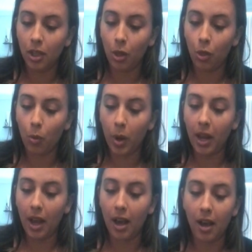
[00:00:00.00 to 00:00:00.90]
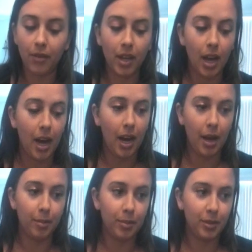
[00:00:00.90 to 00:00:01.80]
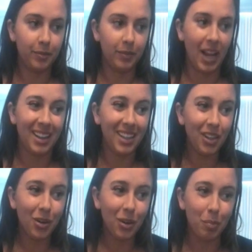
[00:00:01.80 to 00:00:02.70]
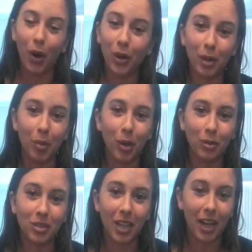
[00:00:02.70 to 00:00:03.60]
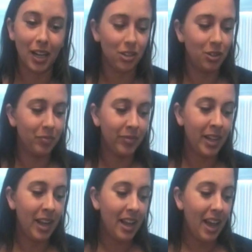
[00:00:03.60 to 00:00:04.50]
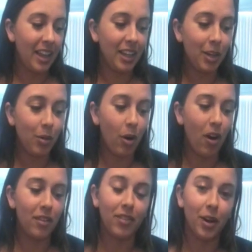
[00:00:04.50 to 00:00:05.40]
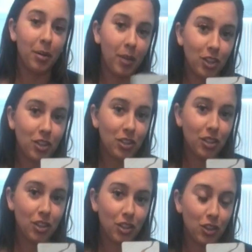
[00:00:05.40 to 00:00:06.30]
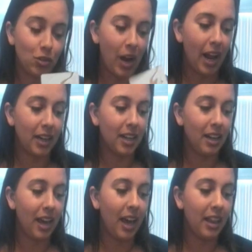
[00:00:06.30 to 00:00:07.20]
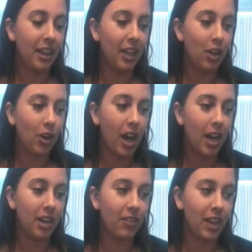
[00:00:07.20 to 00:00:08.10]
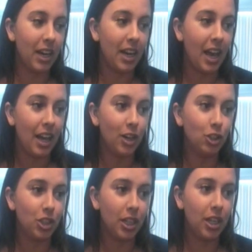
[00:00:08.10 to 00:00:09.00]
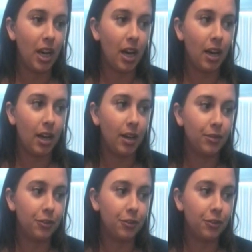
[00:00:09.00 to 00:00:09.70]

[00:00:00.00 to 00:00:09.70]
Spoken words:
Three of Cups. I think you're in party mode, Sag. I think you are very much distracted. I think you're kind of in an energy of